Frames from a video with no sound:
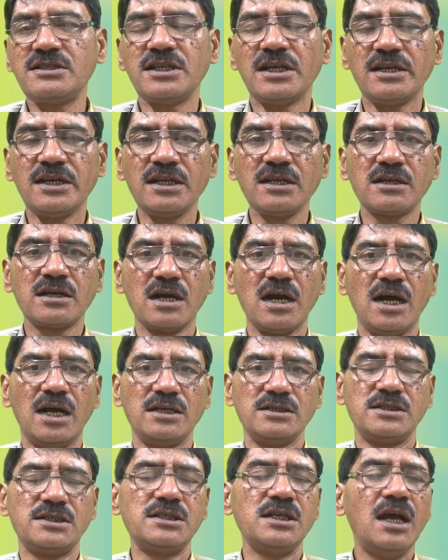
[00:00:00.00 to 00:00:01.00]
sending
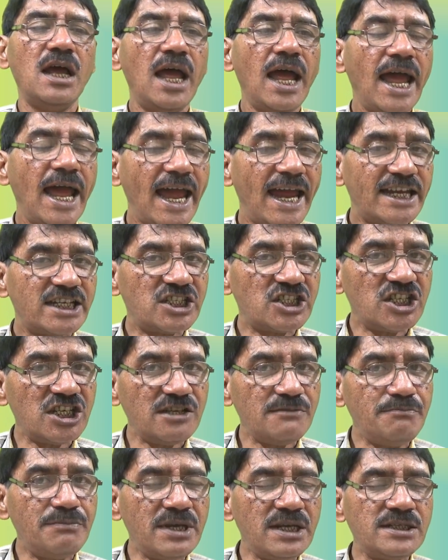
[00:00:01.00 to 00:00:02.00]
cards. Had
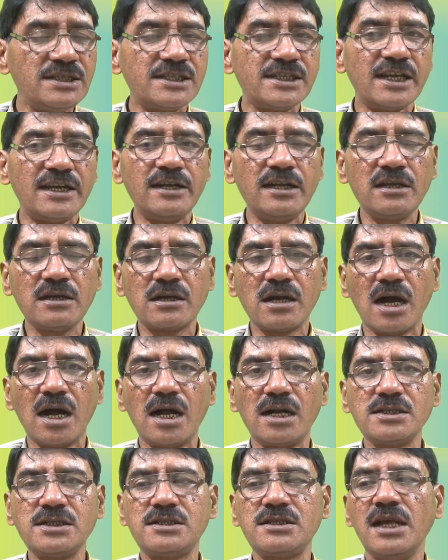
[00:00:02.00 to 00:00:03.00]
she been sending
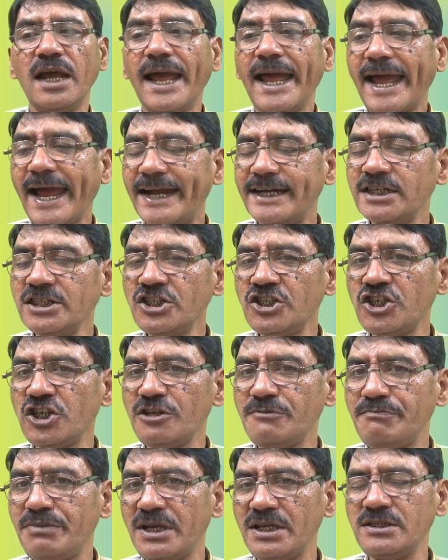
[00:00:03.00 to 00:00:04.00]
cards? Hadn't
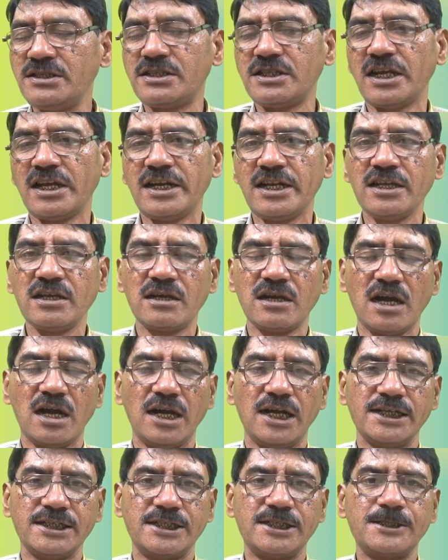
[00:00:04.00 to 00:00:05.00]
she been sending
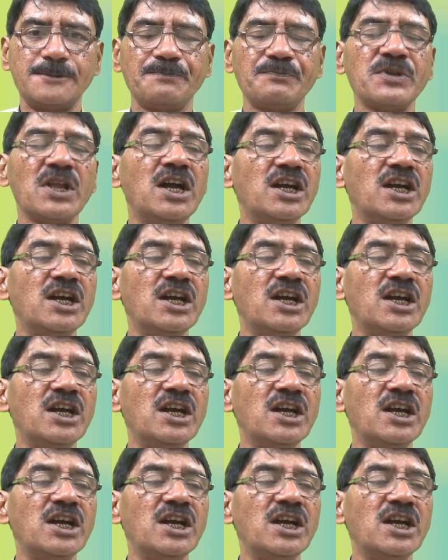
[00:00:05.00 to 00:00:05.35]
cards?